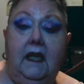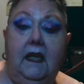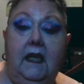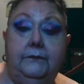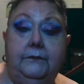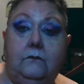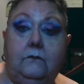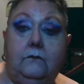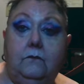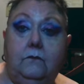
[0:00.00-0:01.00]

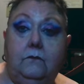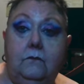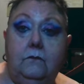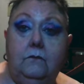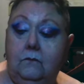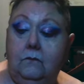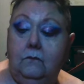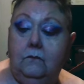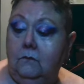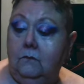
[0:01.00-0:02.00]

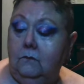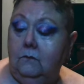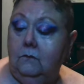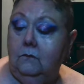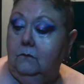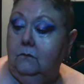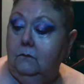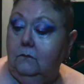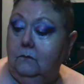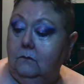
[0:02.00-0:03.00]

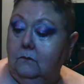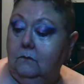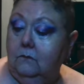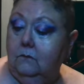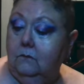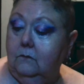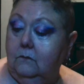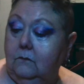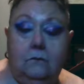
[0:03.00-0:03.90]
(silence)